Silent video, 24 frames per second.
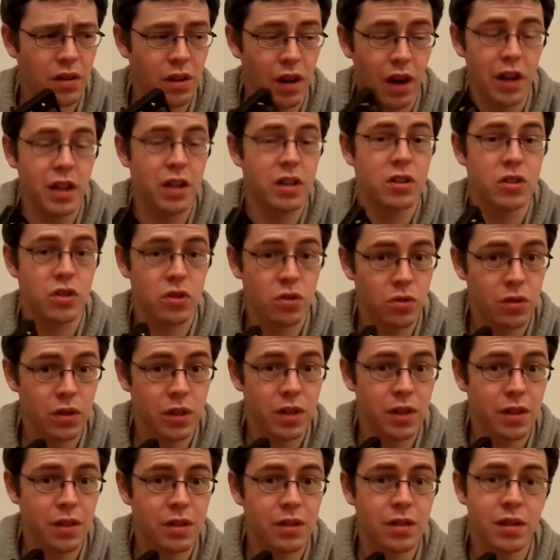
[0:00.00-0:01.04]
I enjoy
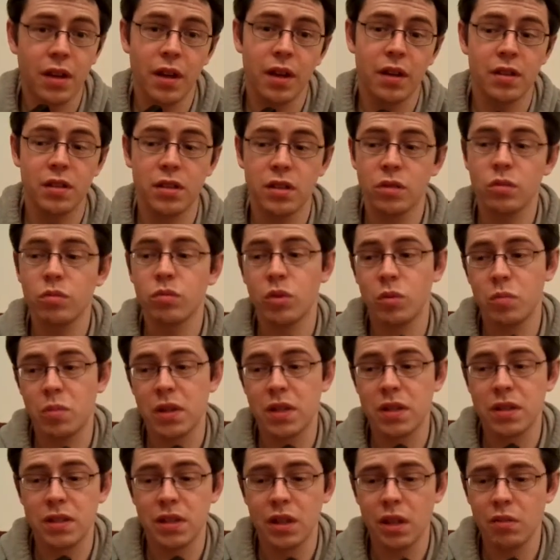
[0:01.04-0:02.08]
that would be
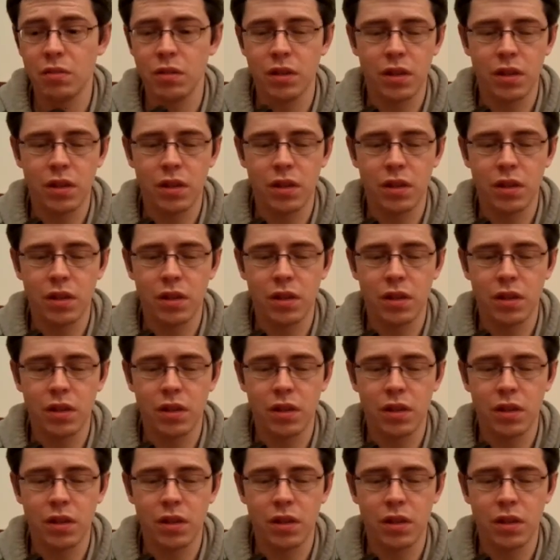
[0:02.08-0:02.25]
the same,